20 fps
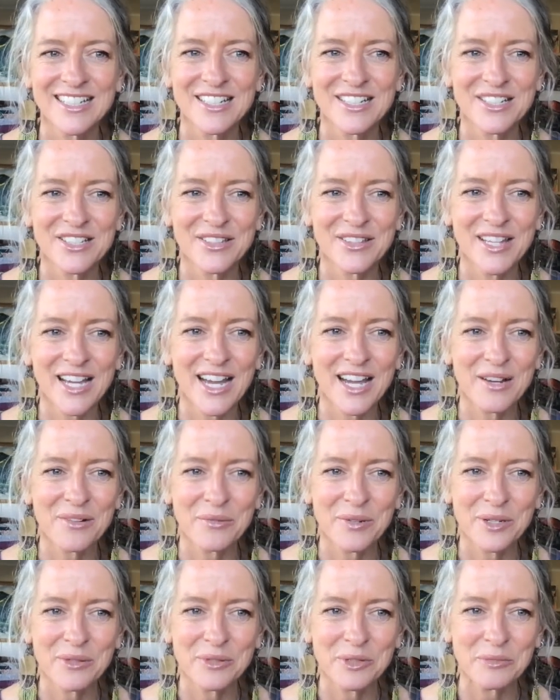So that
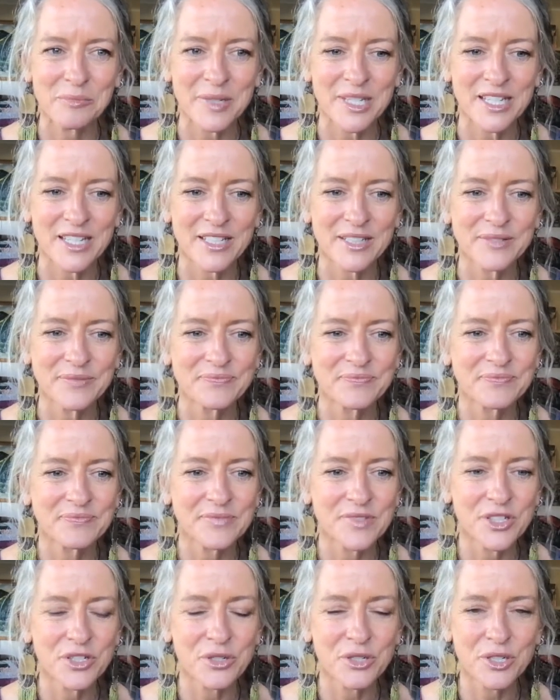we will be,
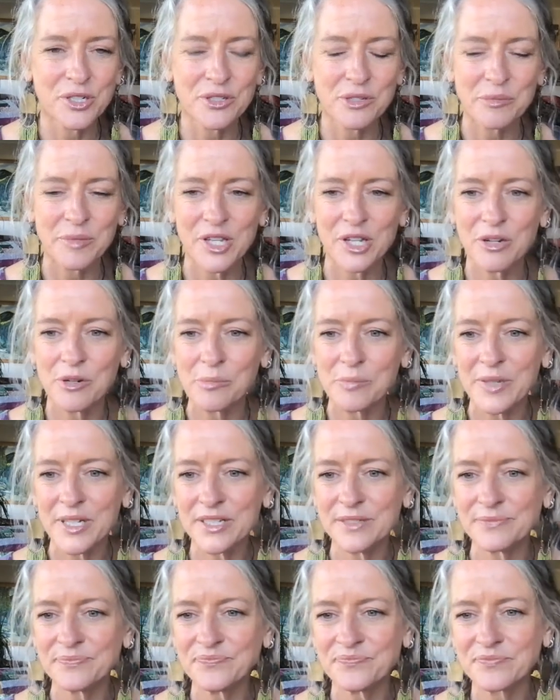the doors will be
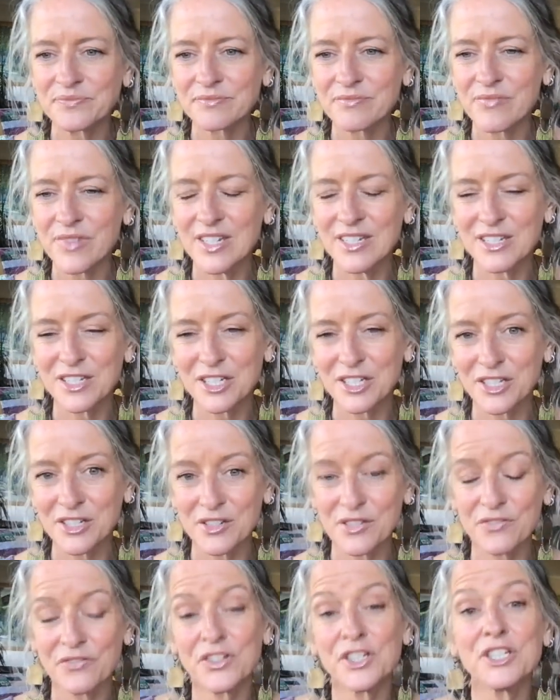open until
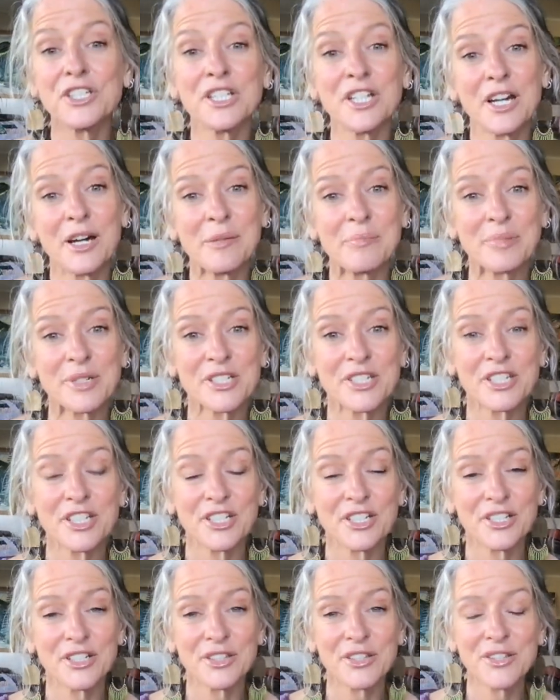it's full up
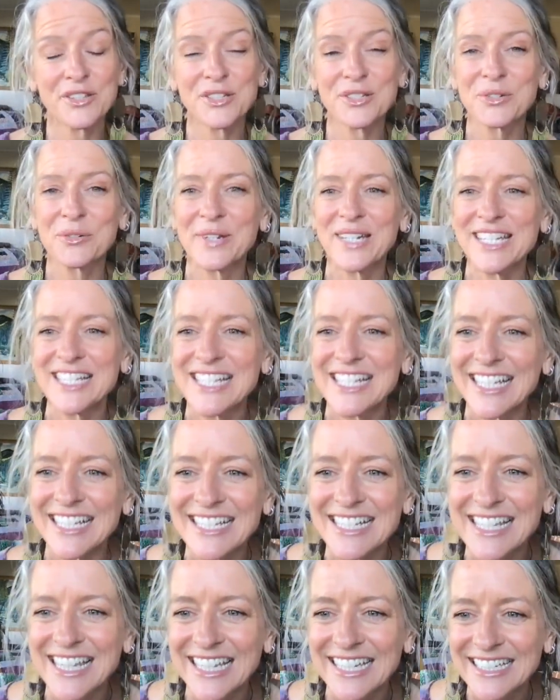until the
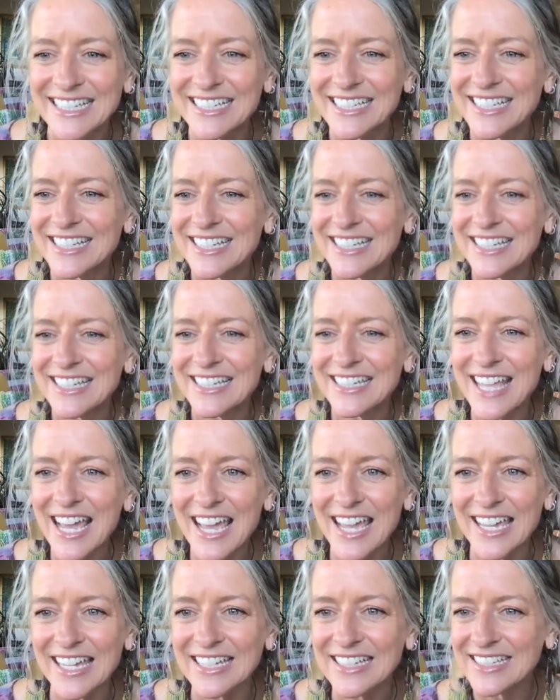26th.
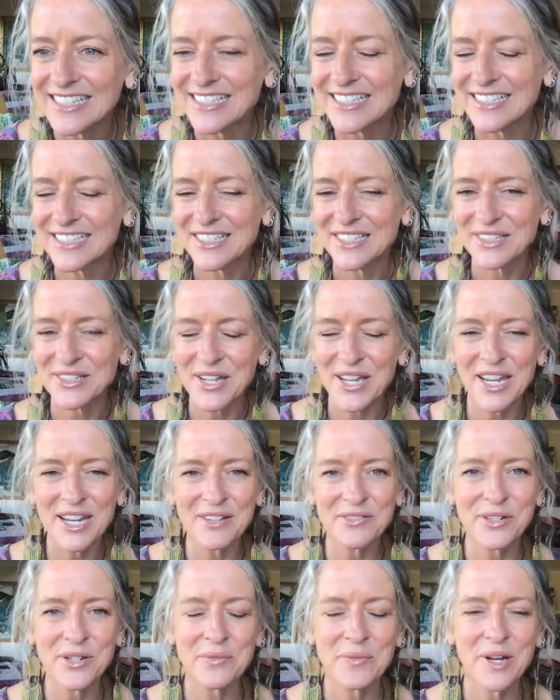Yay. Okay,
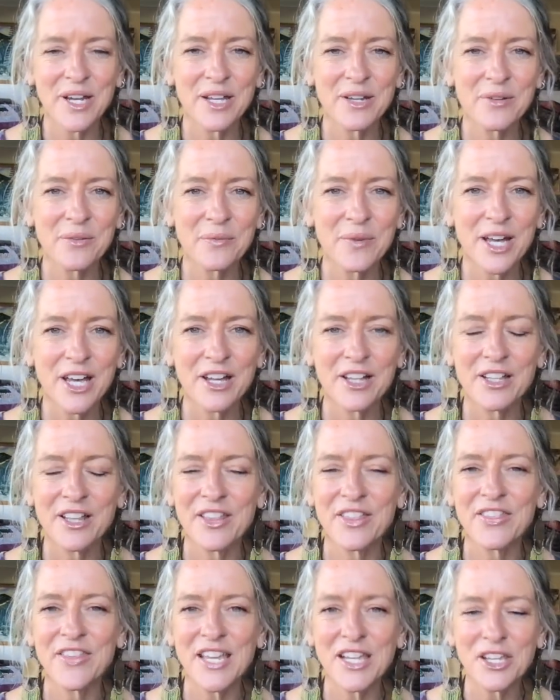everyone. Well,
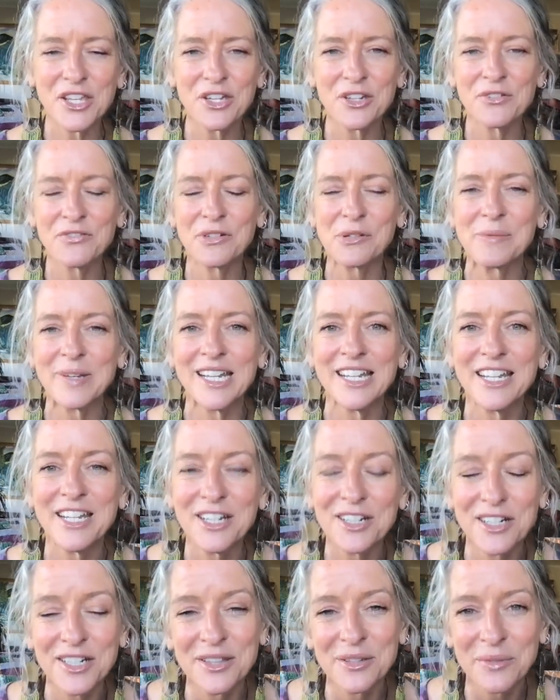thank you for being
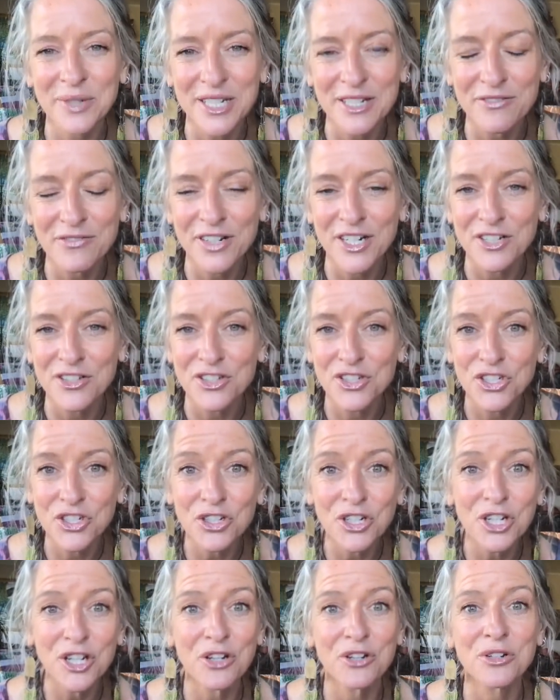here in the Whitney Freya
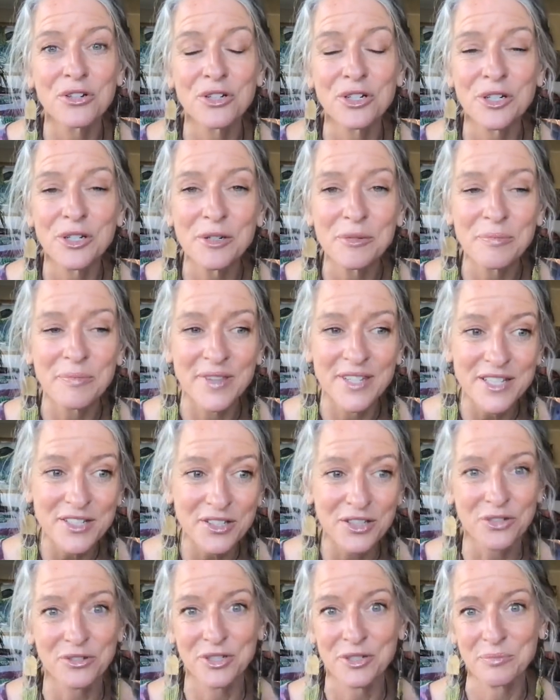Studio group. This
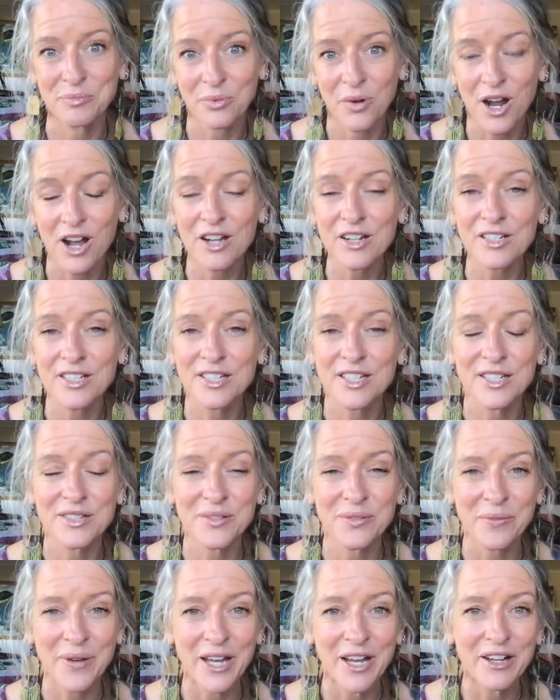group rocks as
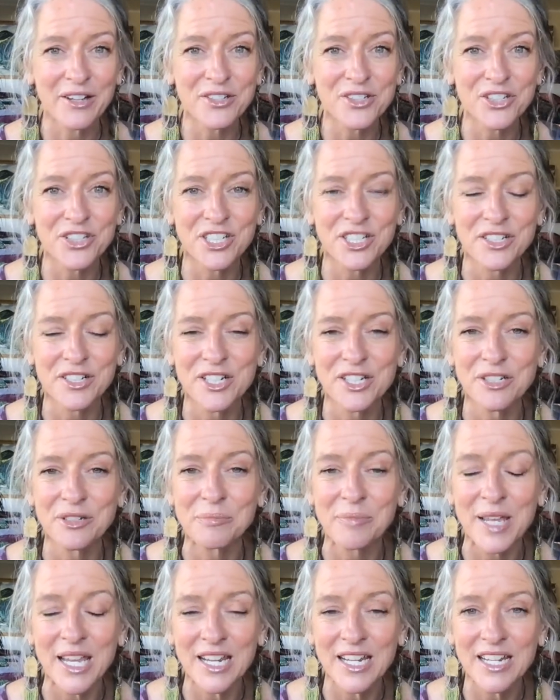well, sharing your
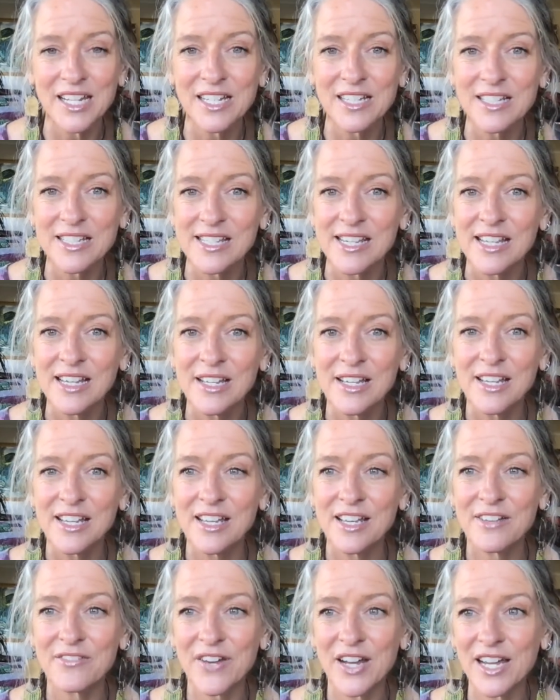paintings.
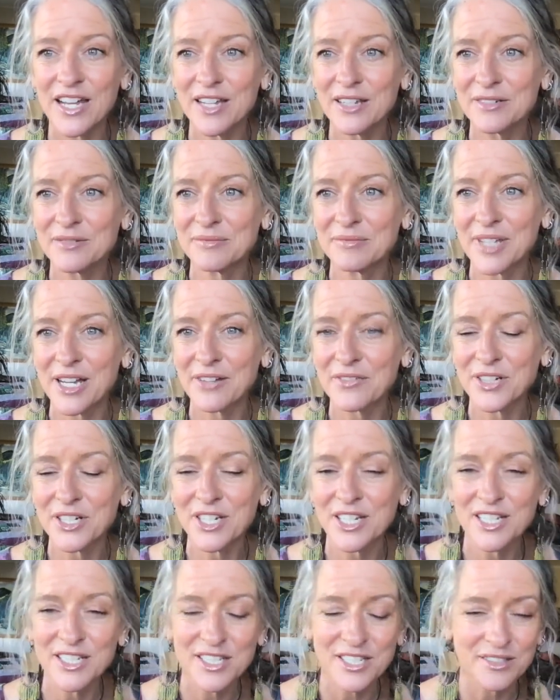If I ever
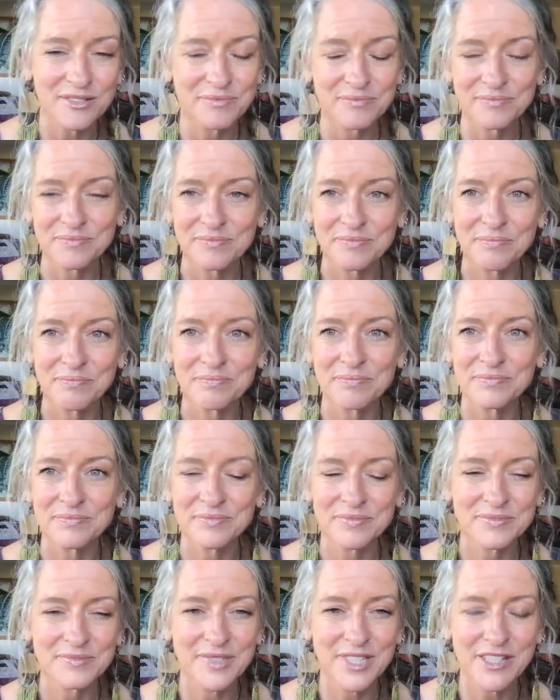need to
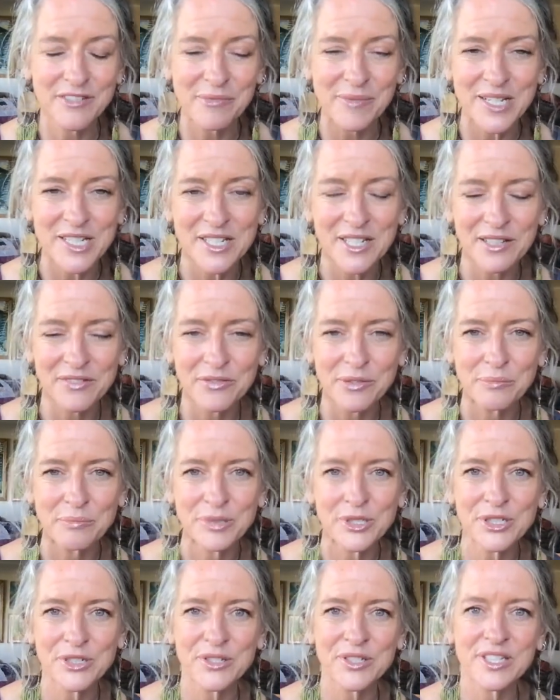give myself a
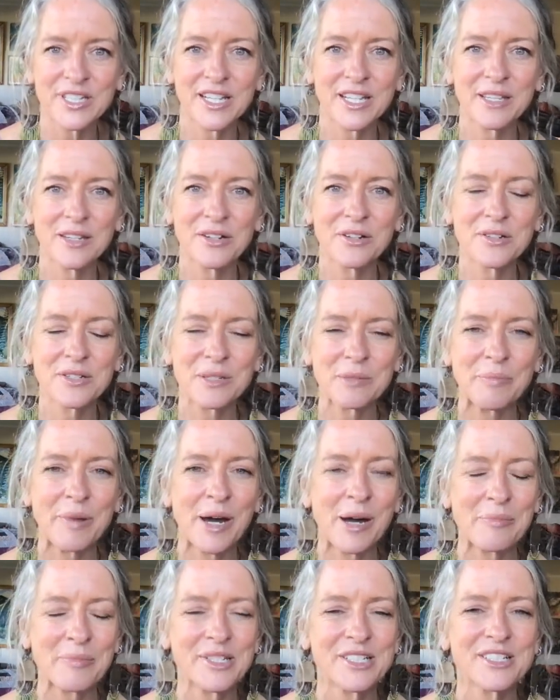boost, I can always
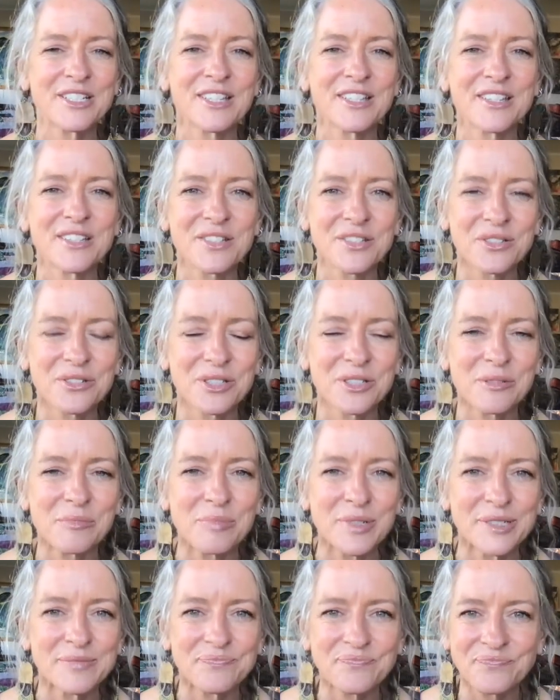pop into this group
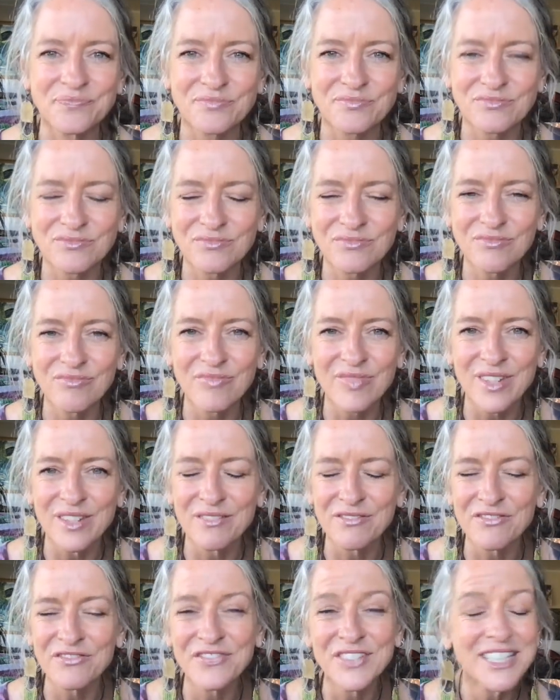and
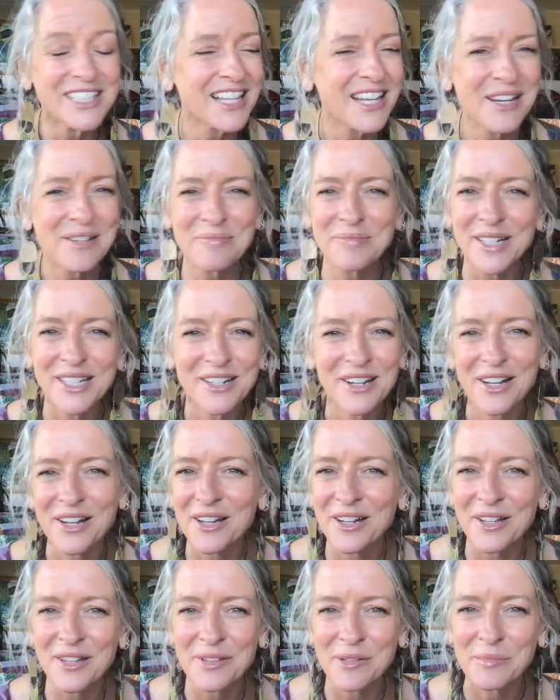fill up on
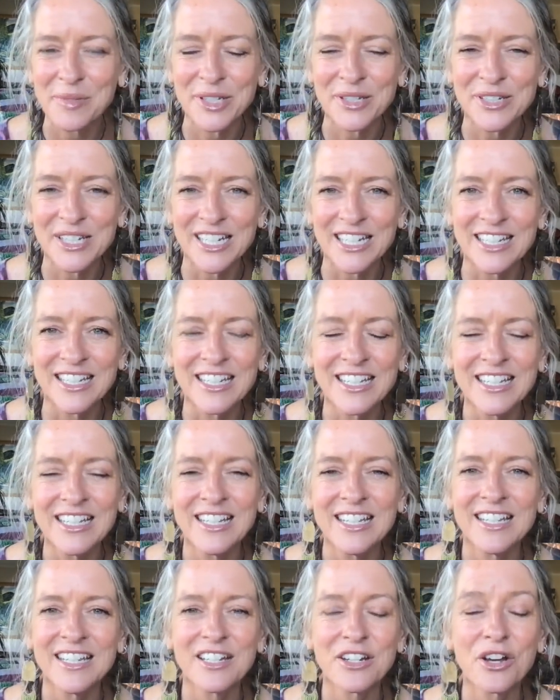all the beauty
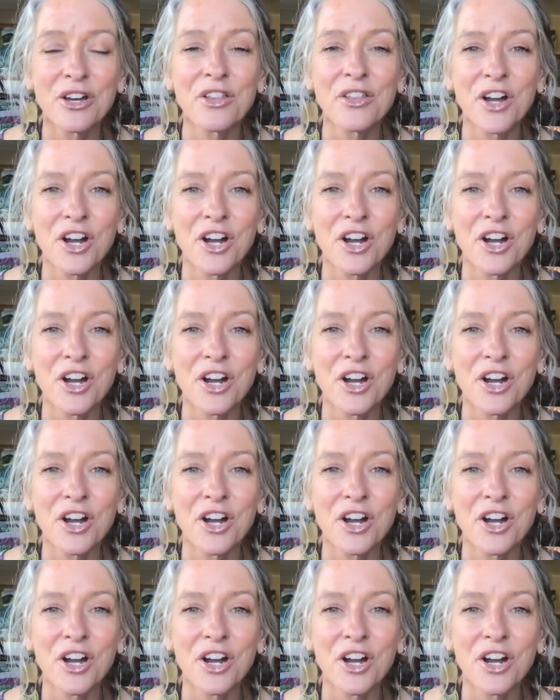and all the